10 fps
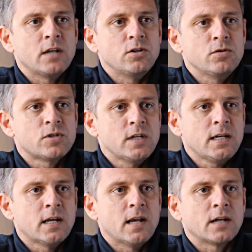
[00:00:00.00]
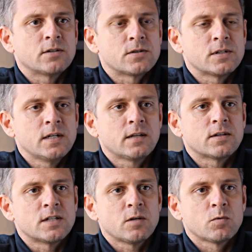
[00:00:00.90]
and used eConnect to sync the
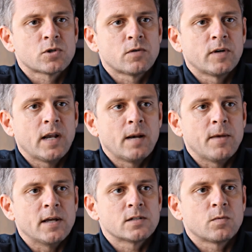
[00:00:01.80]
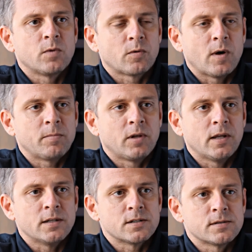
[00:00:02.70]
SQL Server database with Great
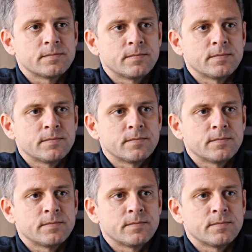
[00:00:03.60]
Plains.